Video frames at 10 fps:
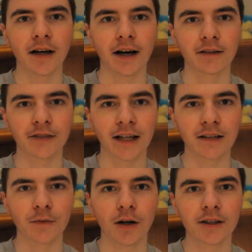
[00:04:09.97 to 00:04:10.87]
I'd
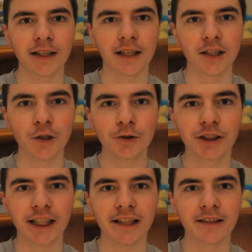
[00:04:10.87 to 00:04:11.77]
rather watch a
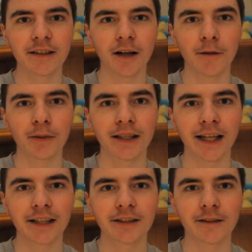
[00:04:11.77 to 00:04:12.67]
Eugene
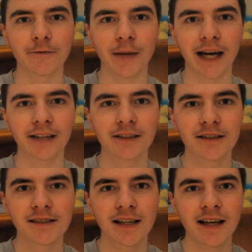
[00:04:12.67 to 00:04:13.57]
compilation of
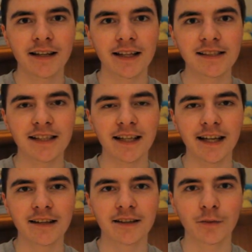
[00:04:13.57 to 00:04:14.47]
matches than see
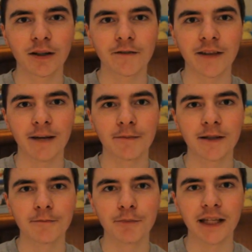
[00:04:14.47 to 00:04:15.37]
either one of them
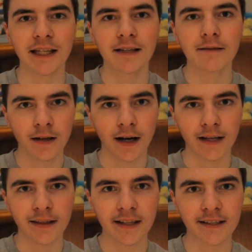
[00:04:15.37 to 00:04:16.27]
compete.
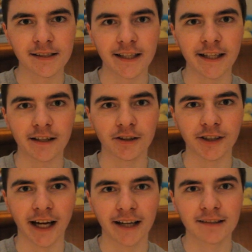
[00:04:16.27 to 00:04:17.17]
I think Ezekiel
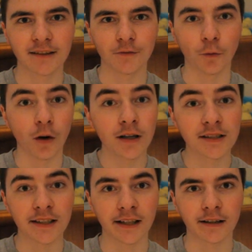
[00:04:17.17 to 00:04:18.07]
Jackson
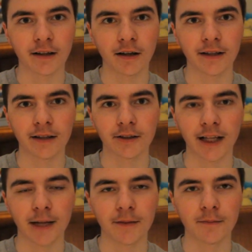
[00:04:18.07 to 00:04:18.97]
was the Intercontinental
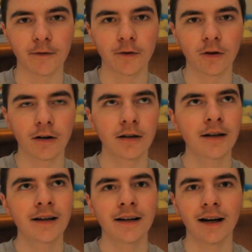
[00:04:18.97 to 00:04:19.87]
Champion before.
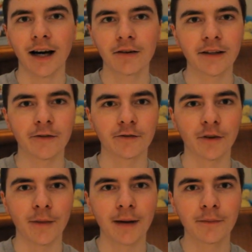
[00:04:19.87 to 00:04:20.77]
I don't even
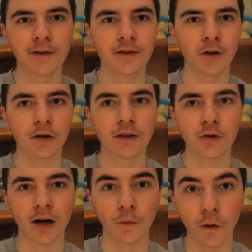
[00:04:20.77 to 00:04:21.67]
remember, nor
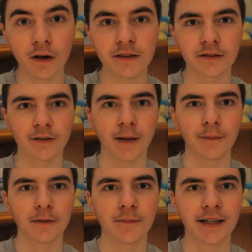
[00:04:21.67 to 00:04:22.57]
do I want to
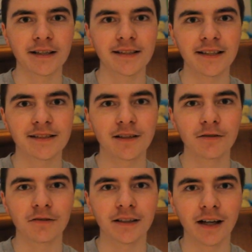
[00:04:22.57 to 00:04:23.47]
remember, because he's
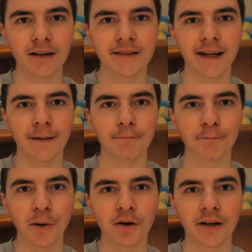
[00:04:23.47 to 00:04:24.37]
so goddamn
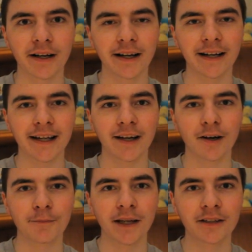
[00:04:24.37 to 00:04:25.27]
boring I
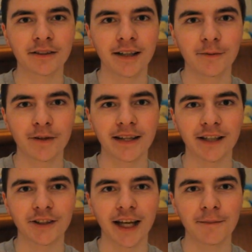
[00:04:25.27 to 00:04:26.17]
cannot picture him with
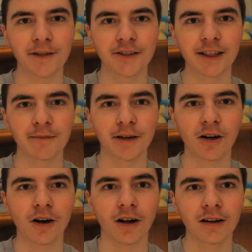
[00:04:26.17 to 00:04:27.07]
a championship at
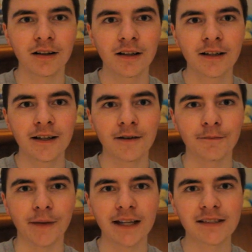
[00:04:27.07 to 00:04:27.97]
all.
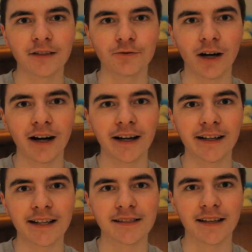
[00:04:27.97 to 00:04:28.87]
Mason Ryan
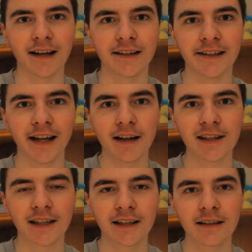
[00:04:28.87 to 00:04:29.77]
has done
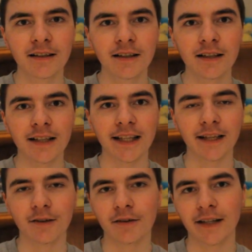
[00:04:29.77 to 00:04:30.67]
nothing.
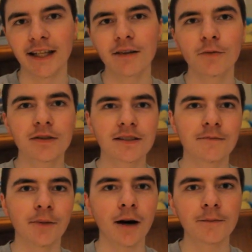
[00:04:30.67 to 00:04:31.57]
He was
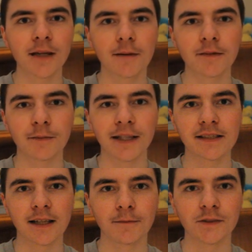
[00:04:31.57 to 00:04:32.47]
pumped up to be
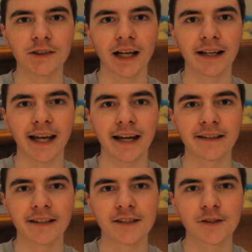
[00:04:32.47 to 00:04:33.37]
some
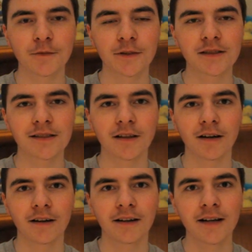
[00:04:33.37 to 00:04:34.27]
gigantic
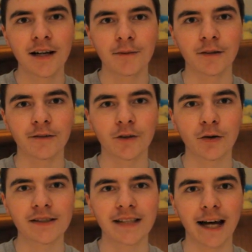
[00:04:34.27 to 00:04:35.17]
superstar, but of
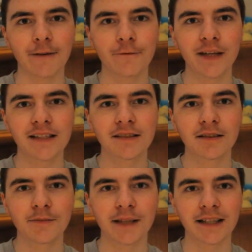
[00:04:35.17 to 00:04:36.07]
course that
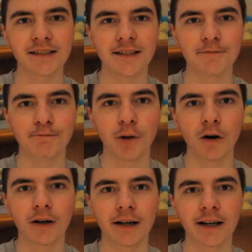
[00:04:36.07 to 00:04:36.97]
fizzled because he's
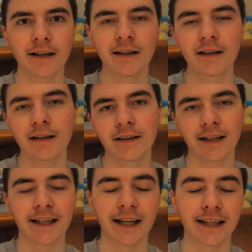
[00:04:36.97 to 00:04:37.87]
boring,
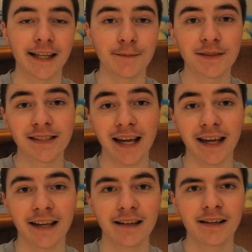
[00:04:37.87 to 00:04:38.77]
like I keep
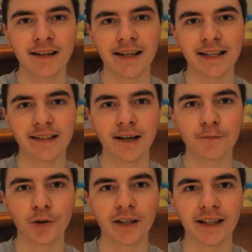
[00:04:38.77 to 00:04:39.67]
saying. He's
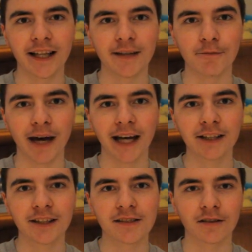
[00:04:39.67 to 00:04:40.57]
not put in any
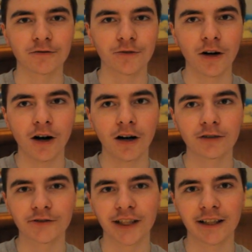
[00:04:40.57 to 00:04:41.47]
matches on Raw,
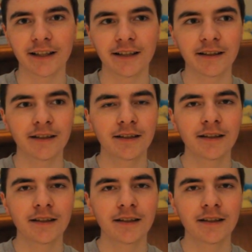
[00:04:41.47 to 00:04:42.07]
really.